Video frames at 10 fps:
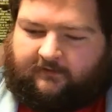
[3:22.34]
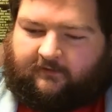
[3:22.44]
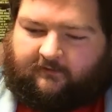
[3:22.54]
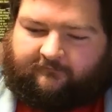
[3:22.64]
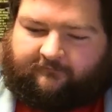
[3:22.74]

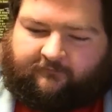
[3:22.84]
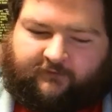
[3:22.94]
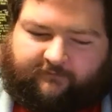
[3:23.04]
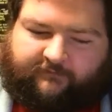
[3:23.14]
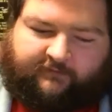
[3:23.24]
of
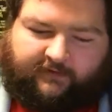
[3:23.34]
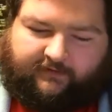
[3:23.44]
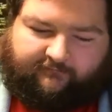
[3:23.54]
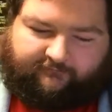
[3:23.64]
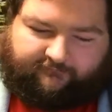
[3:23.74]

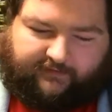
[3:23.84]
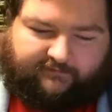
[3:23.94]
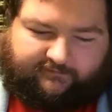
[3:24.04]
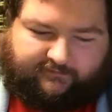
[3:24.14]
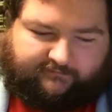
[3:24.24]
kryptonite
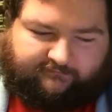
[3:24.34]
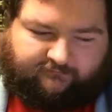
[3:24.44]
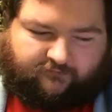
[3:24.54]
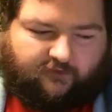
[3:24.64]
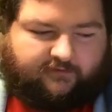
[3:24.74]
infected
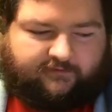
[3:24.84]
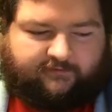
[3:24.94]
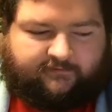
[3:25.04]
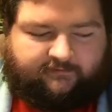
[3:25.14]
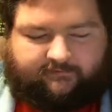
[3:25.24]
rock.
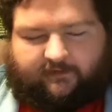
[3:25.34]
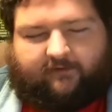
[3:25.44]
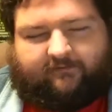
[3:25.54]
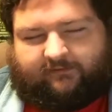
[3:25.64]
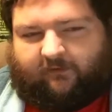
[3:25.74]
Sorry, I
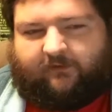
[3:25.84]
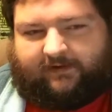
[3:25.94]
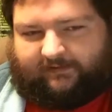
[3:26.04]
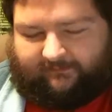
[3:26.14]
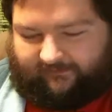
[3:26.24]
was
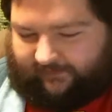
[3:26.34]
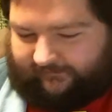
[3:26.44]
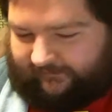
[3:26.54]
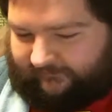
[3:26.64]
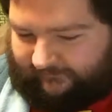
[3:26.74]
yawning in the middle of
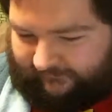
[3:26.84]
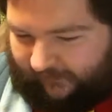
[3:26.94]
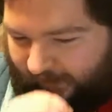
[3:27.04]
that sentence.